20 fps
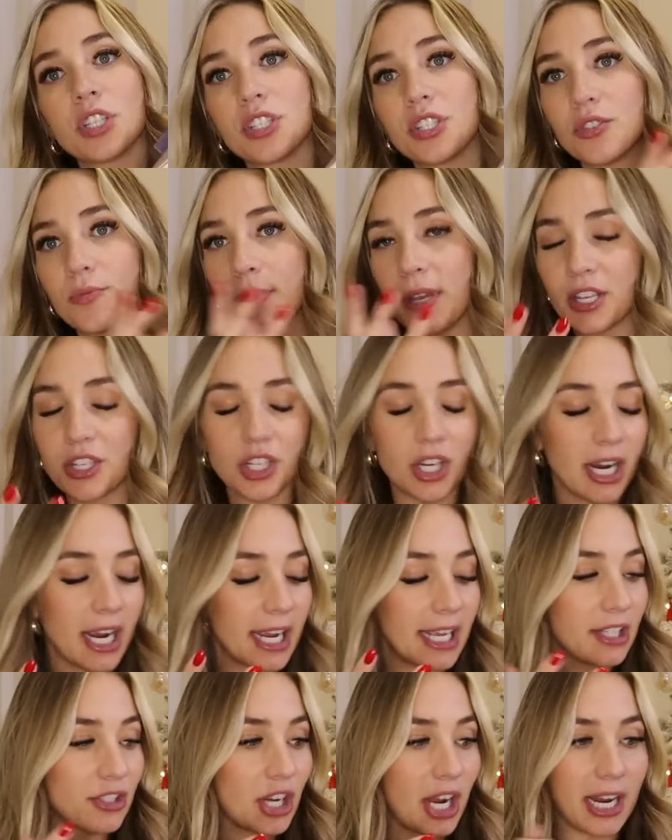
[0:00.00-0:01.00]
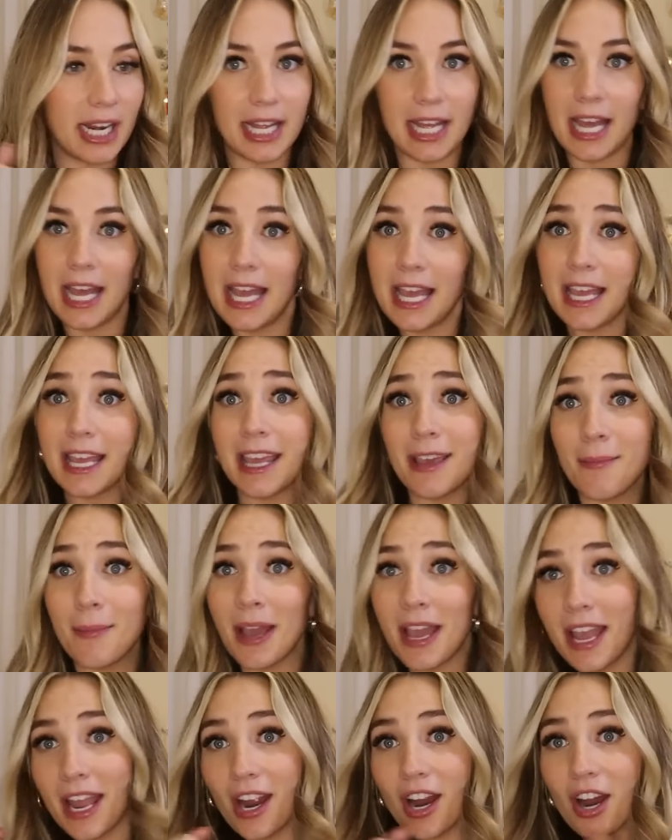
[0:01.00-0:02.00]
just to make sure I can try to get
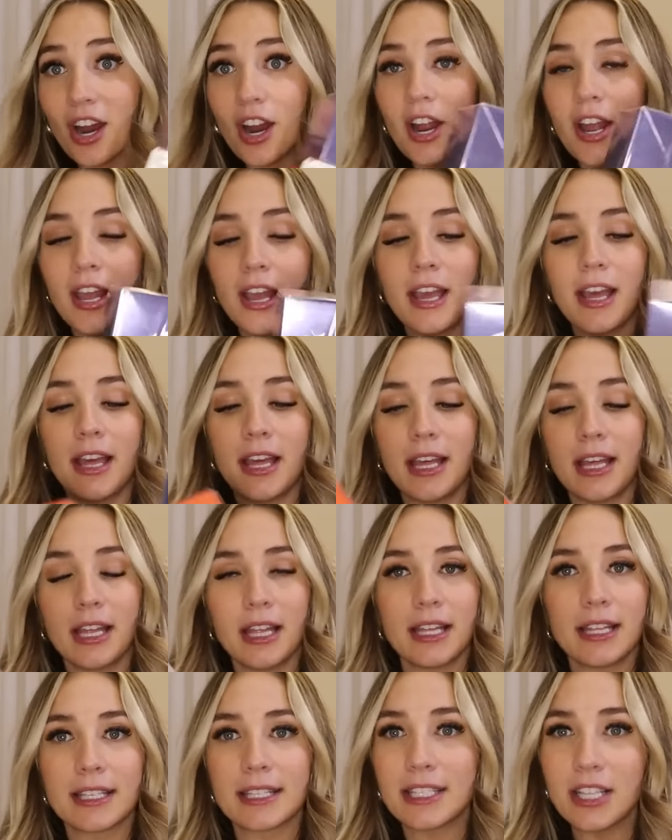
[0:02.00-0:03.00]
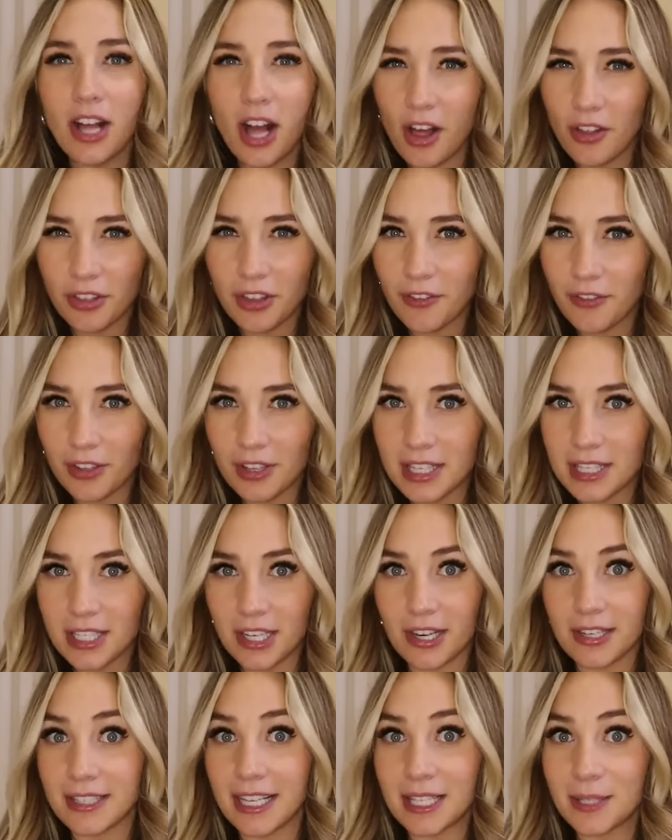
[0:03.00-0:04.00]
my hair still healthy for this
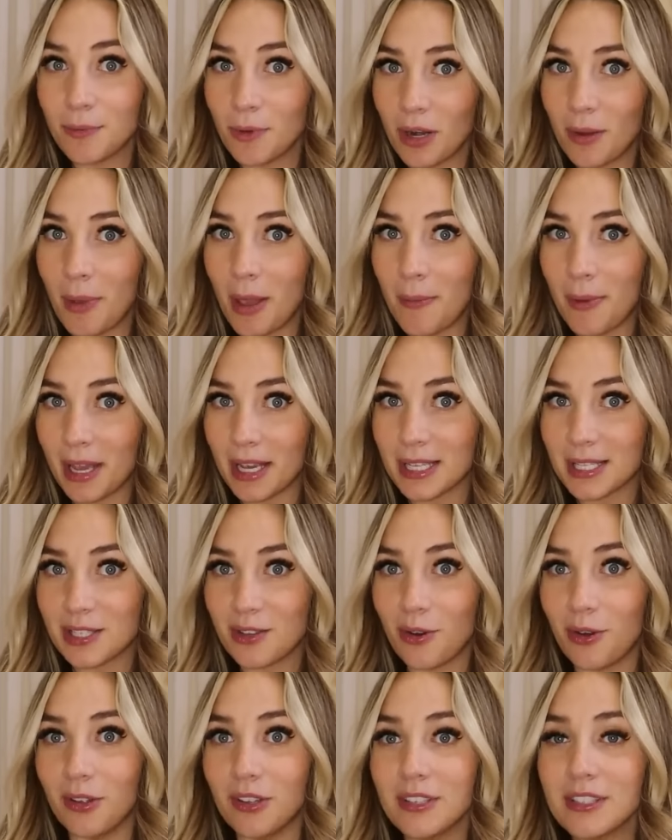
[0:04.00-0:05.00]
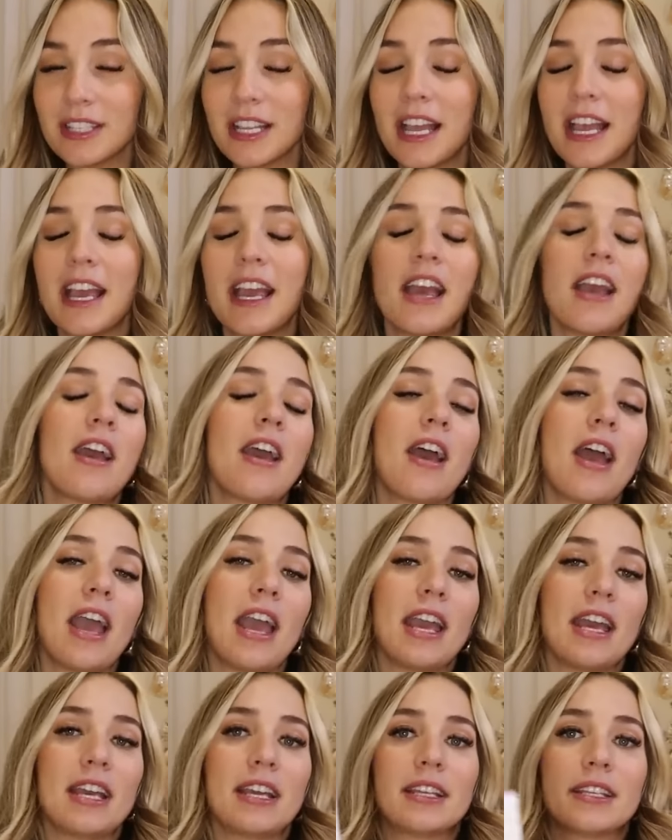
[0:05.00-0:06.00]
year, because that's one of my biggest goals
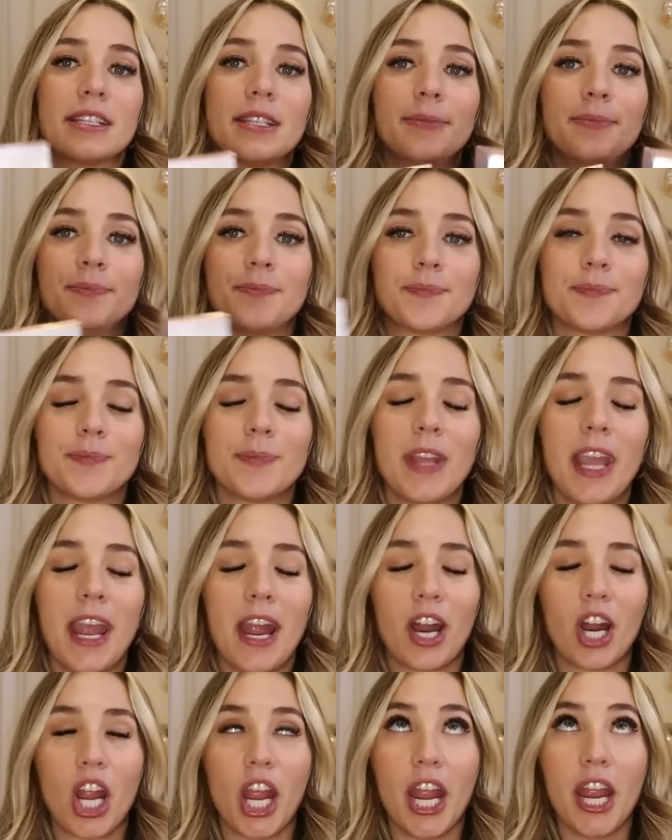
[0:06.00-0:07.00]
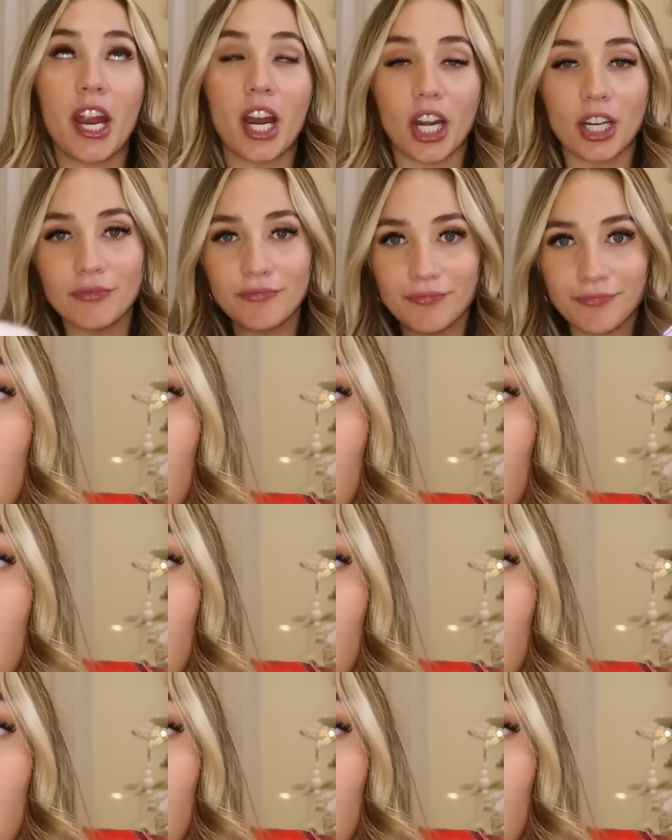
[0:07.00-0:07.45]
is hair care.